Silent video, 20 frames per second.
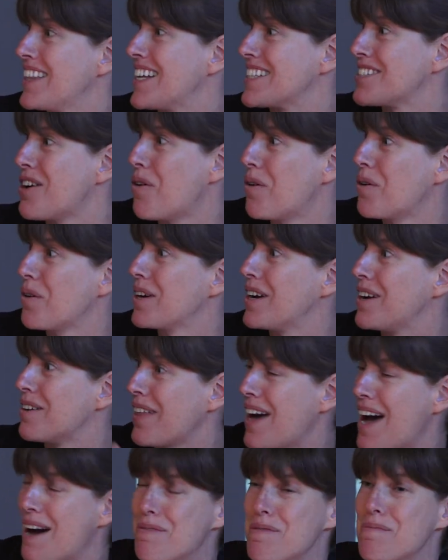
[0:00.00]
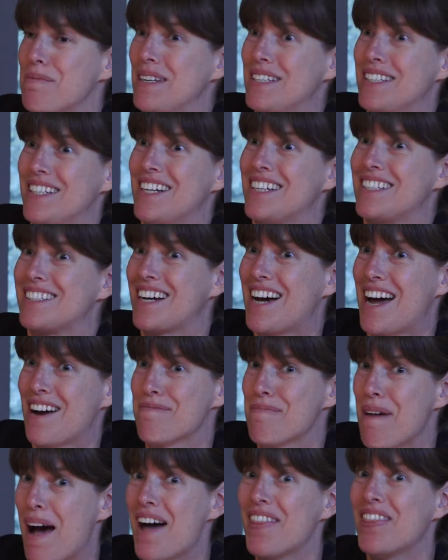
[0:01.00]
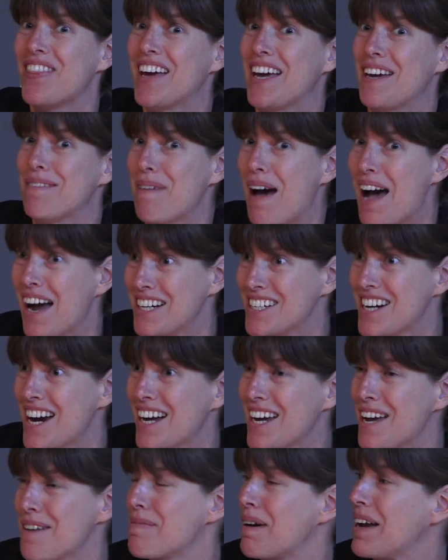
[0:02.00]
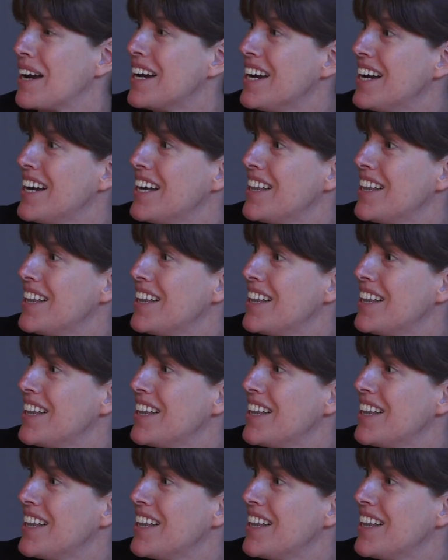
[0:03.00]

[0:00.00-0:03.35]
that would be seen as a kind of bad thing and backtracking, but